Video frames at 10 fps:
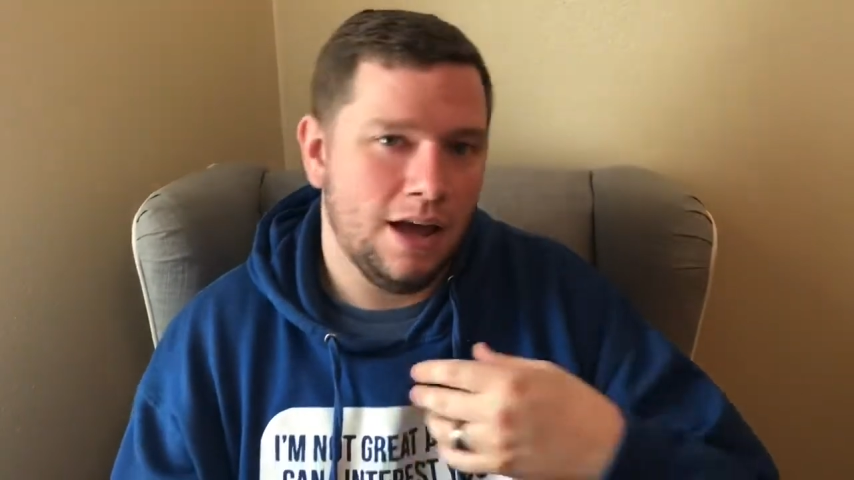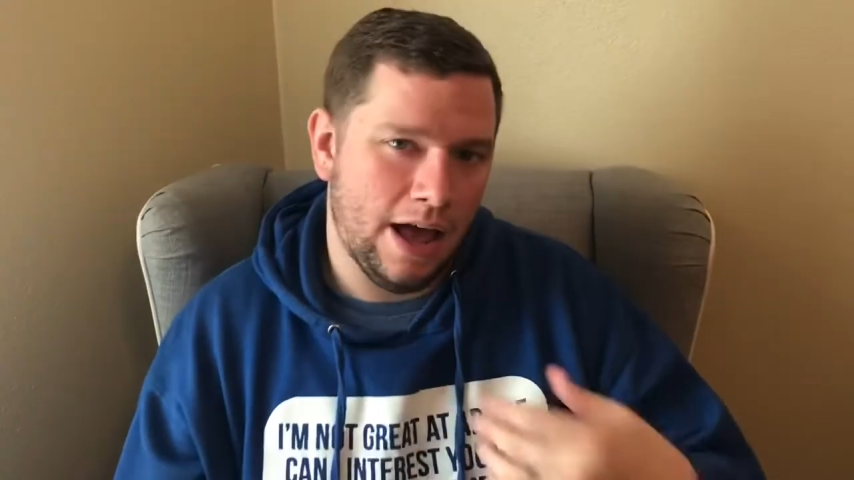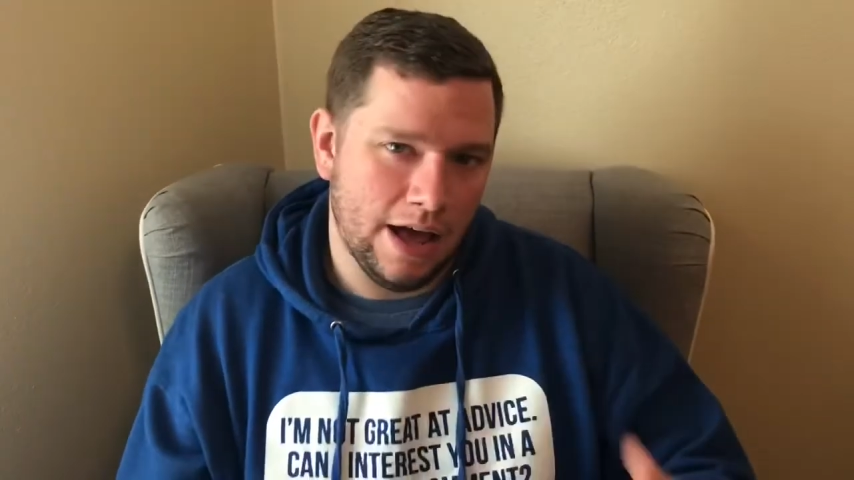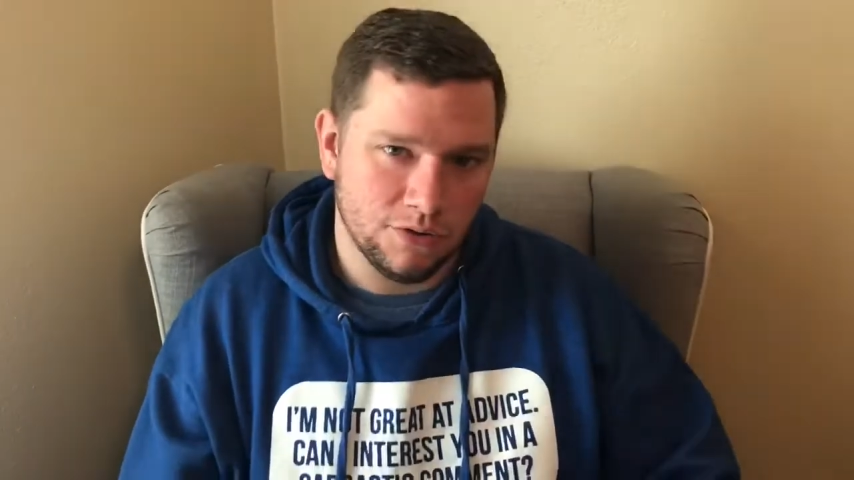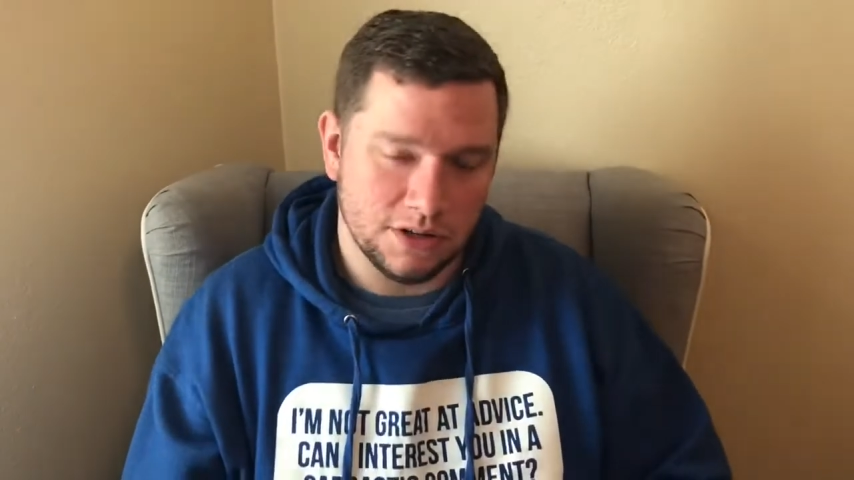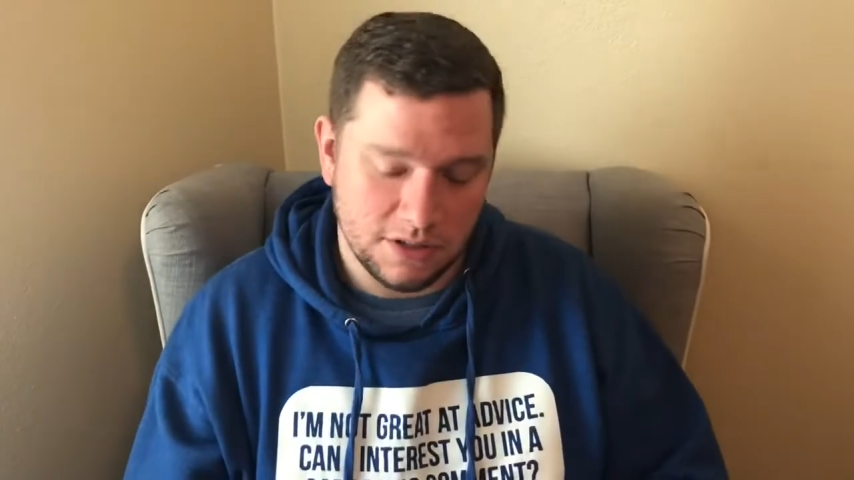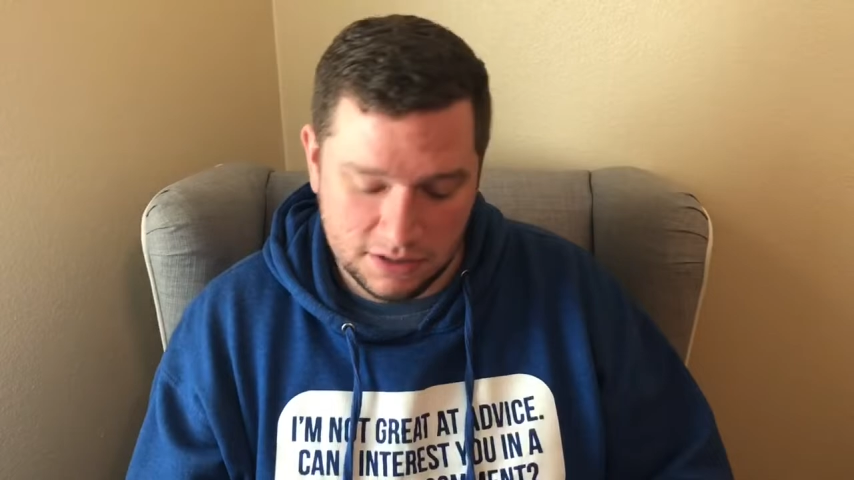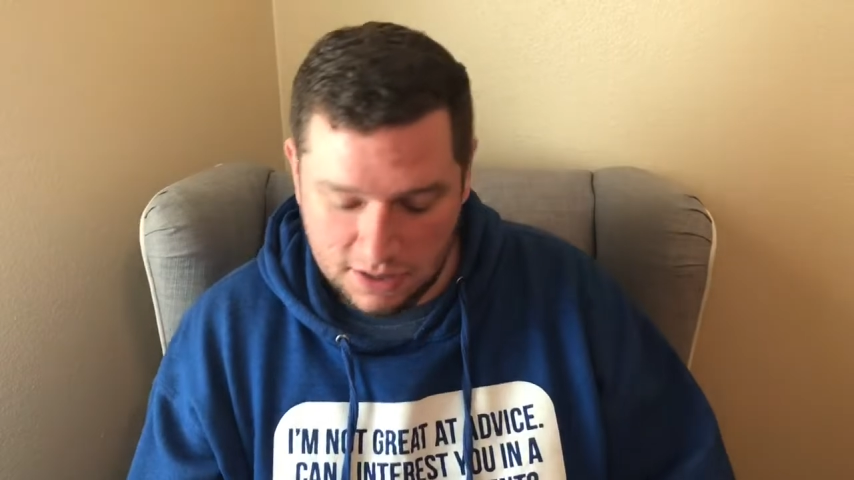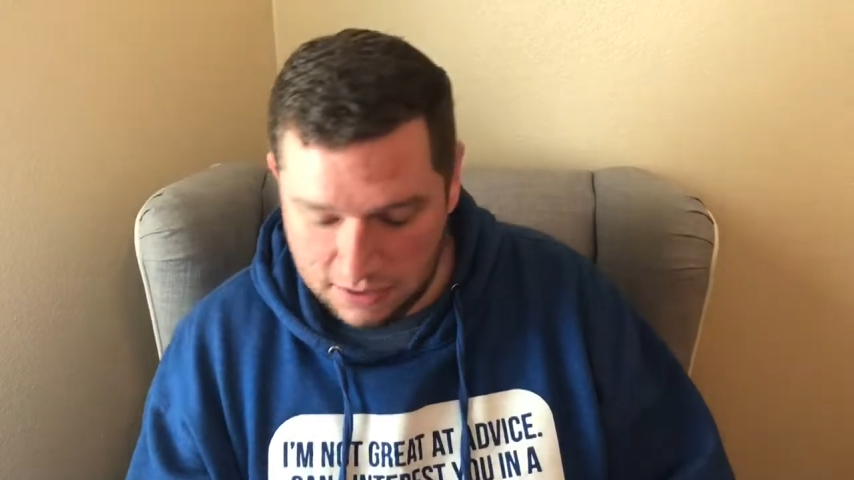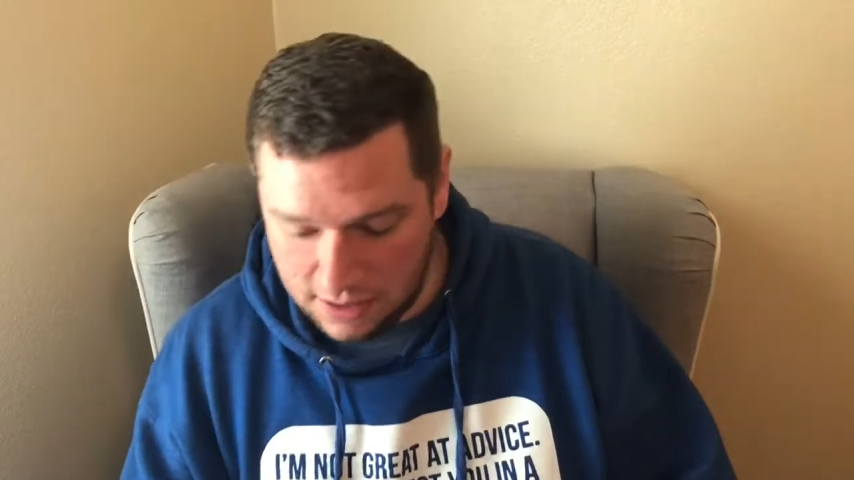address, things
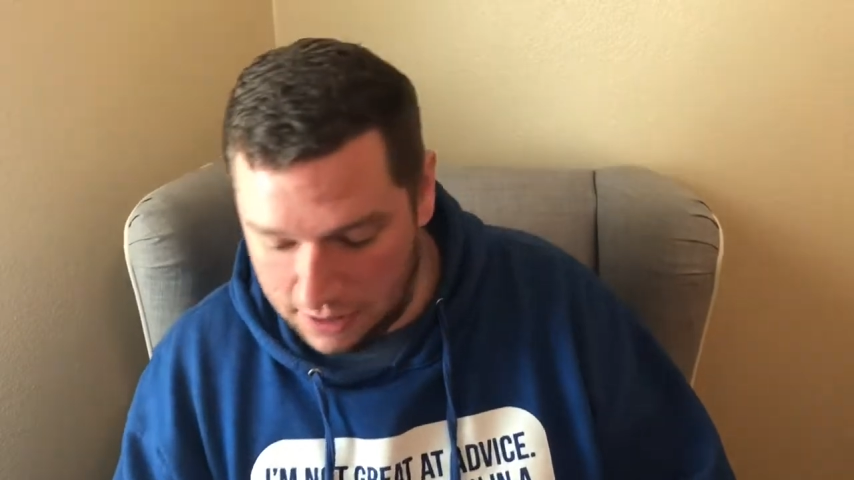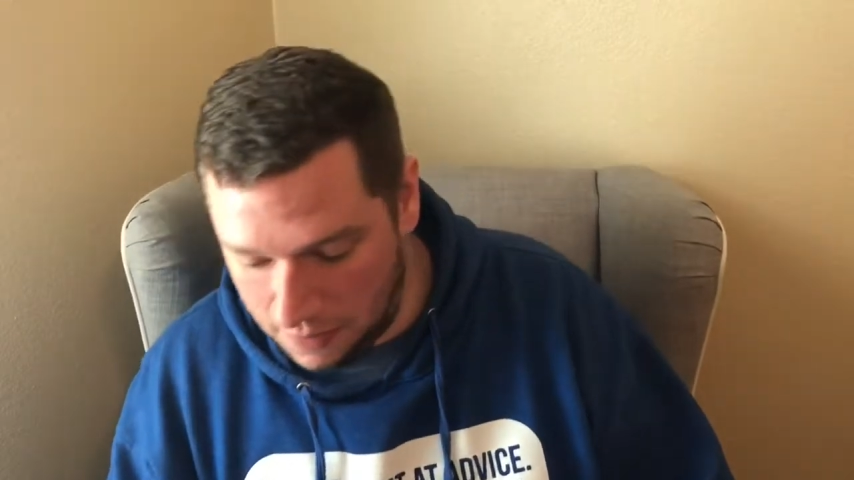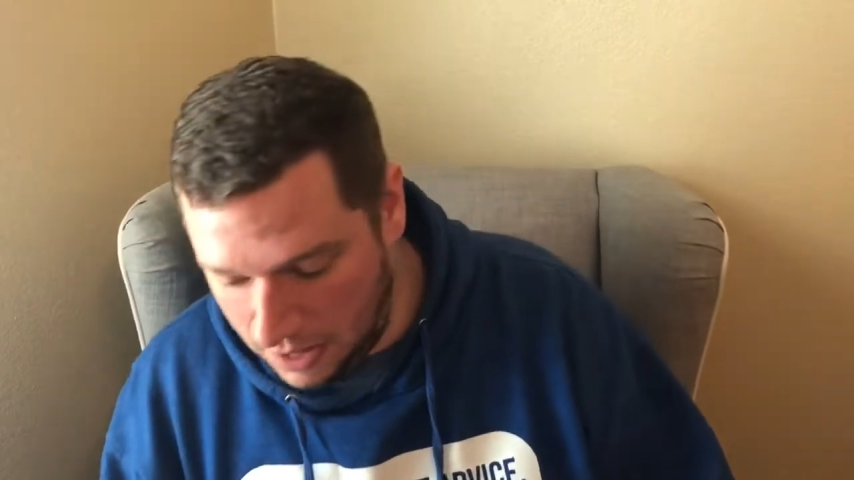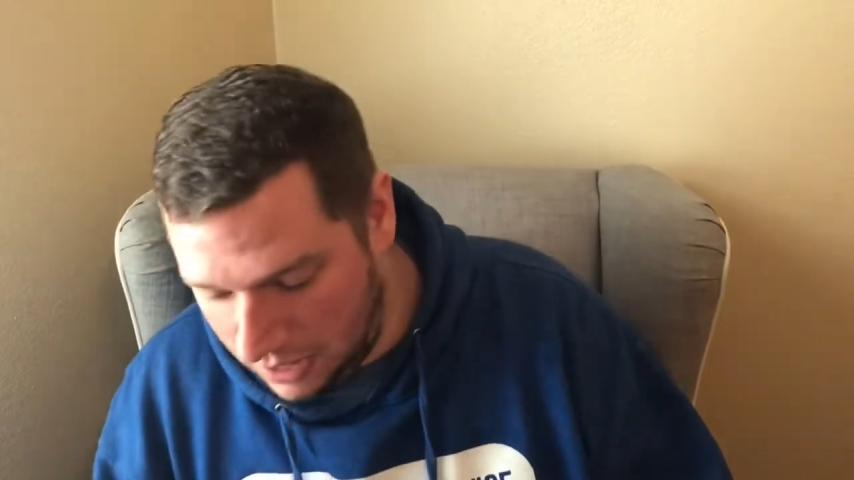like that,